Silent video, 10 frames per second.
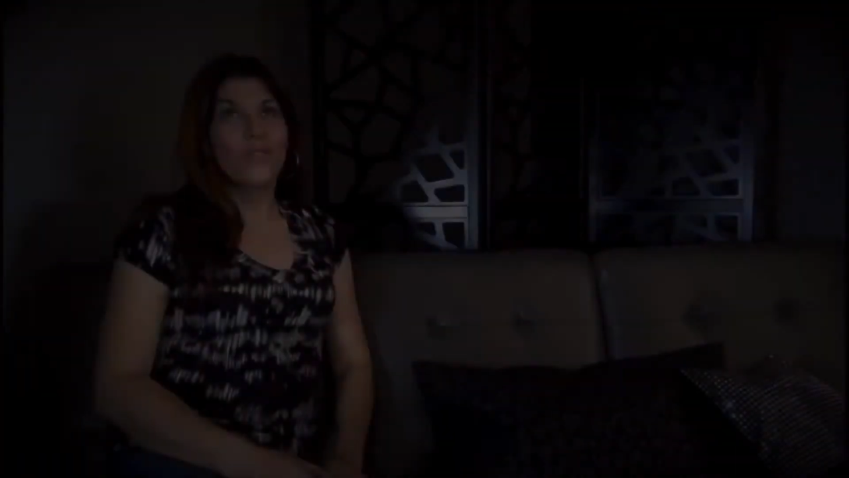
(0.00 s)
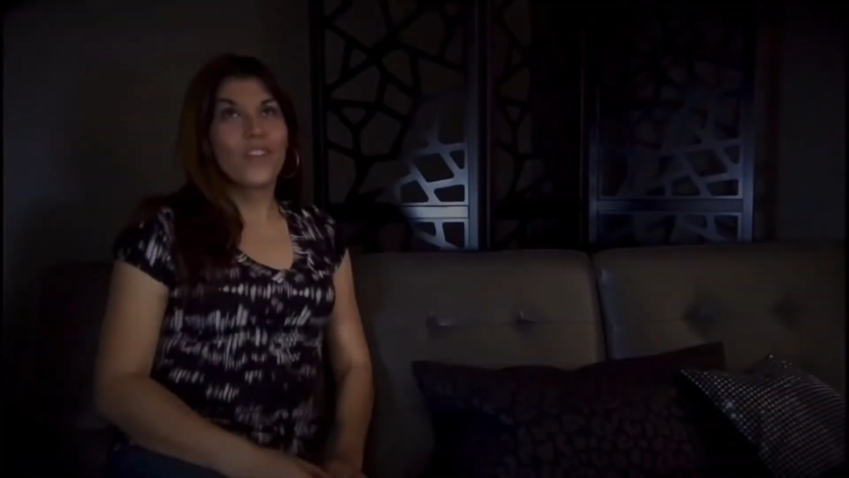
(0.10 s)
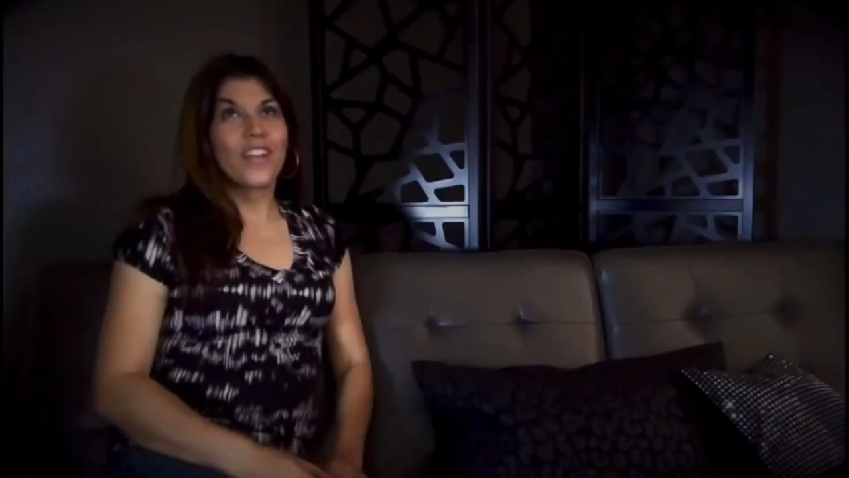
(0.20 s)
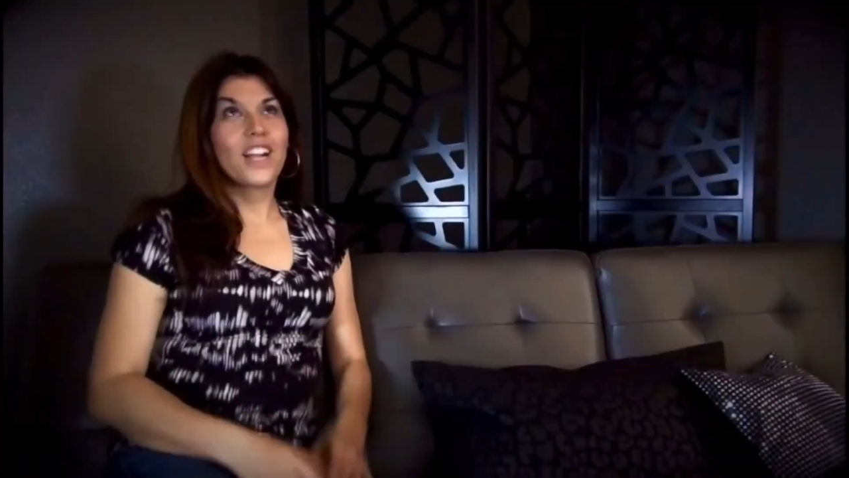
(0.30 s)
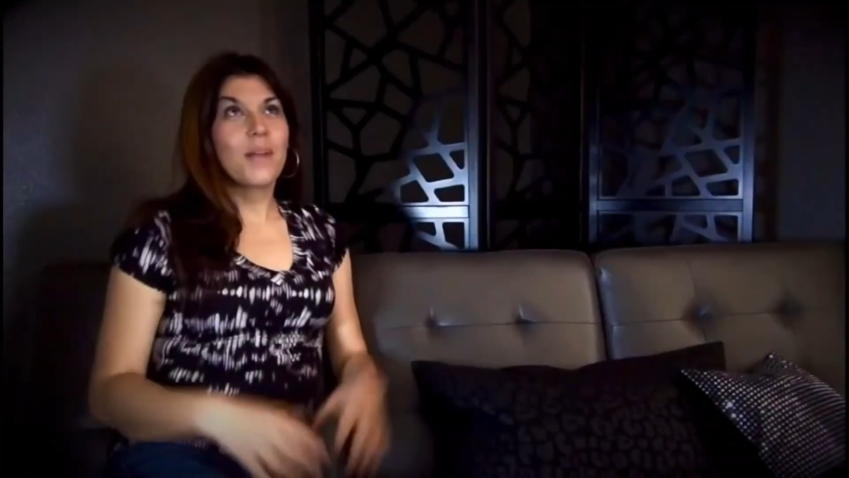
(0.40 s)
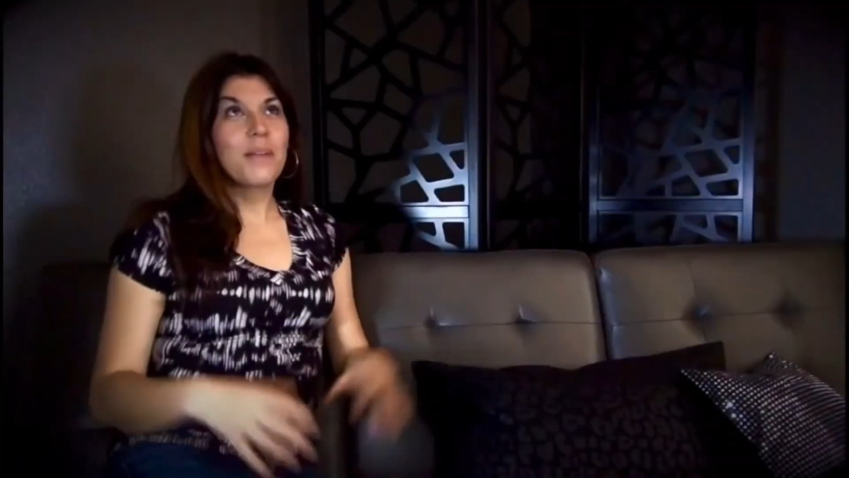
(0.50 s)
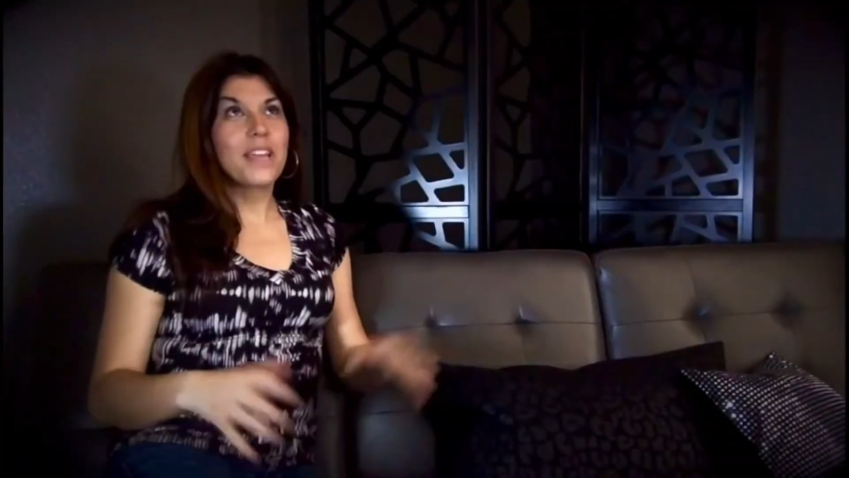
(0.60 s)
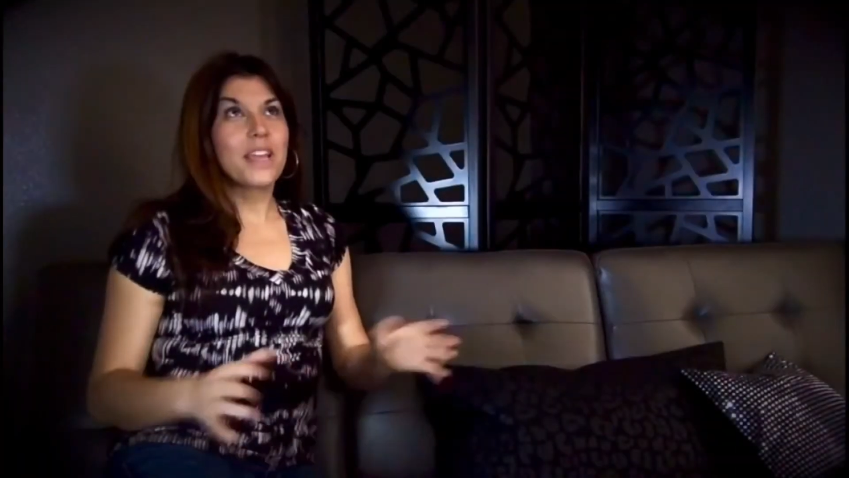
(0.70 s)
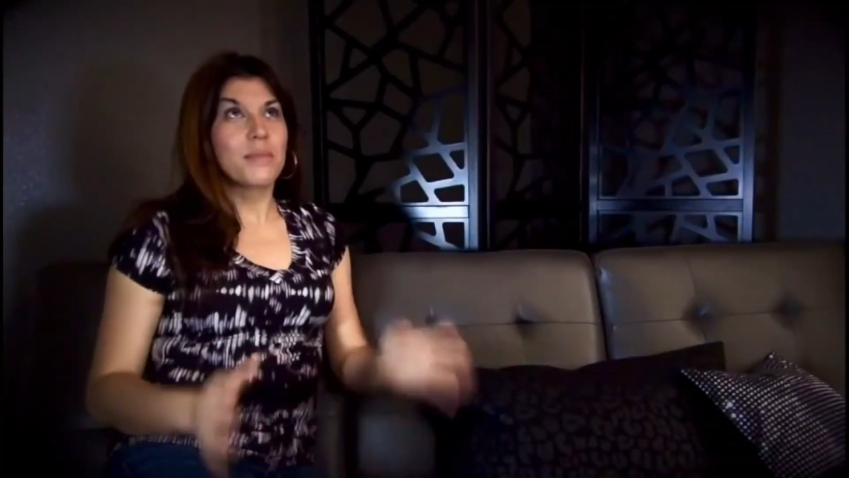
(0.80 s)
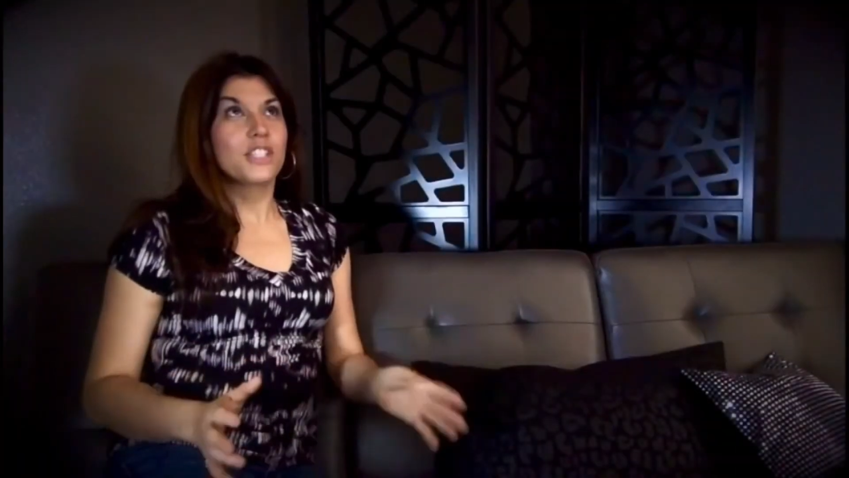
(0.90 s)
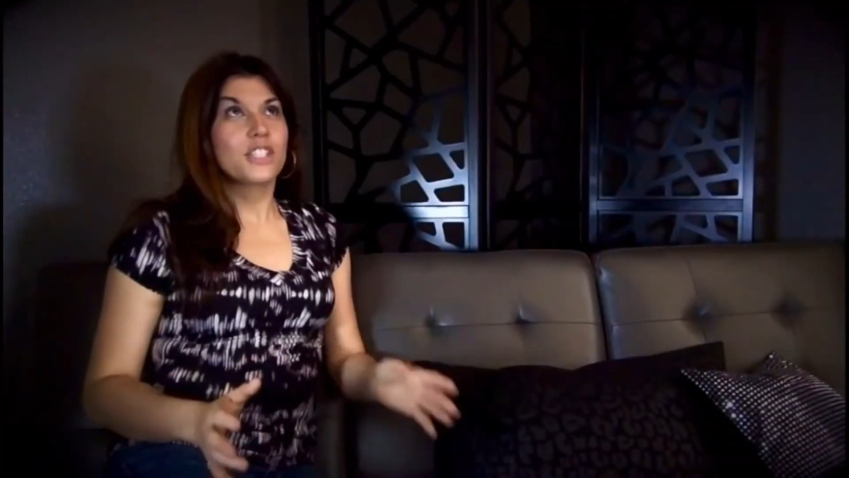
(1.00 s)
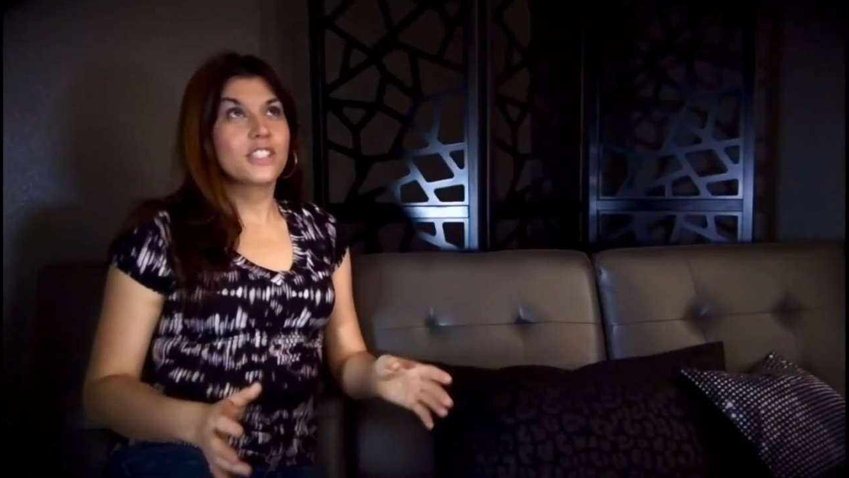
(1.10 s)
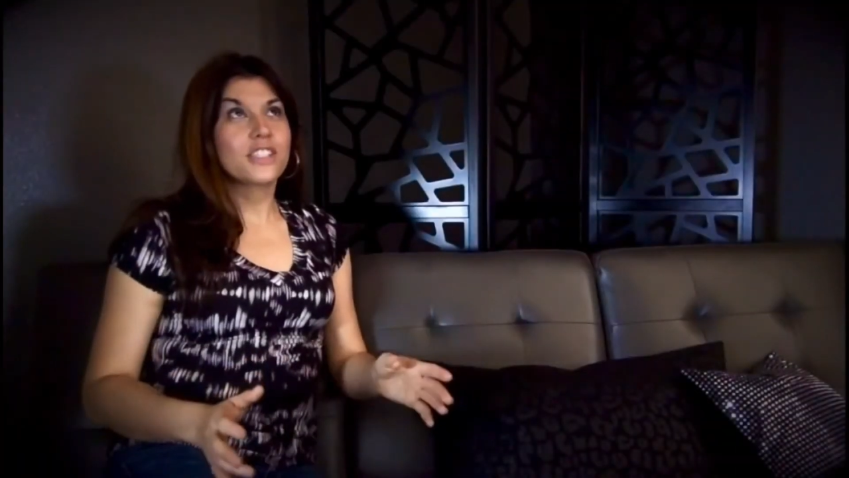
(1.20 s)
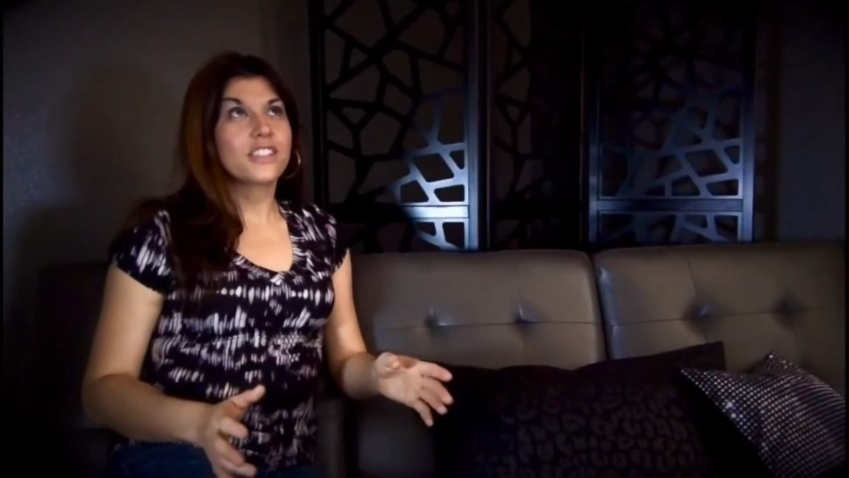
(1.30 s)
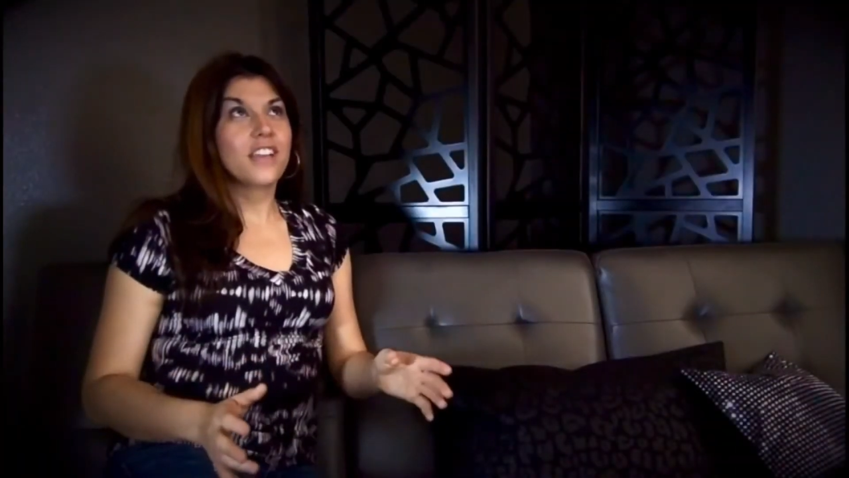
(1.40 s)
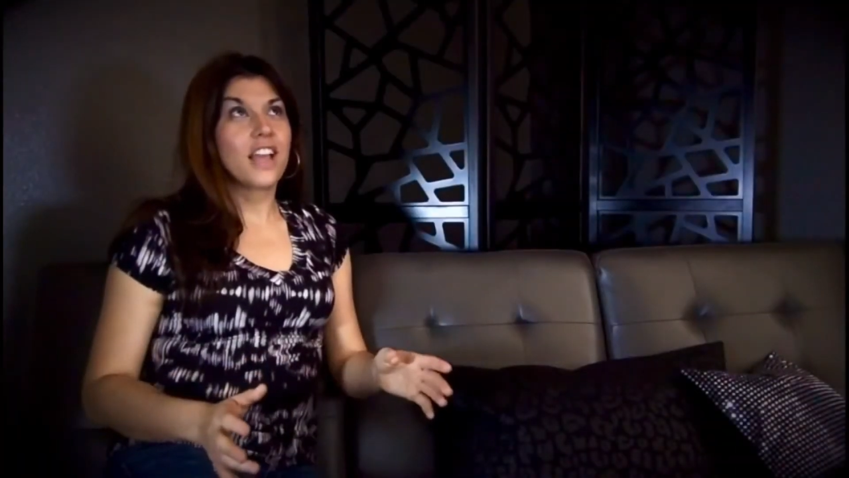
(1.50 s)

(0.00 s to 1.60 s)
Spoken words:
When I got my images,